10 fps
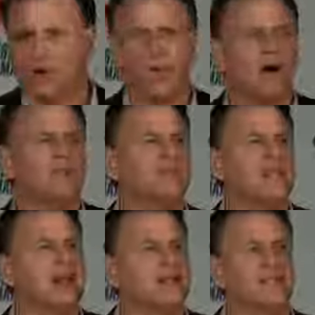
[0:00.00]
You know, I'm
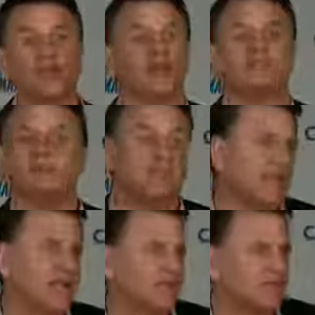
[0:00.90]
often asked, are you going to speak
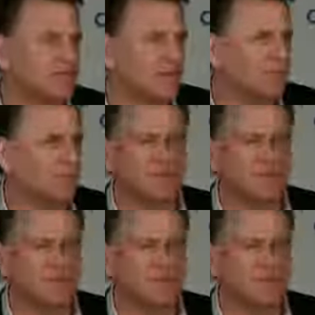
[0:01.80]
today, for example,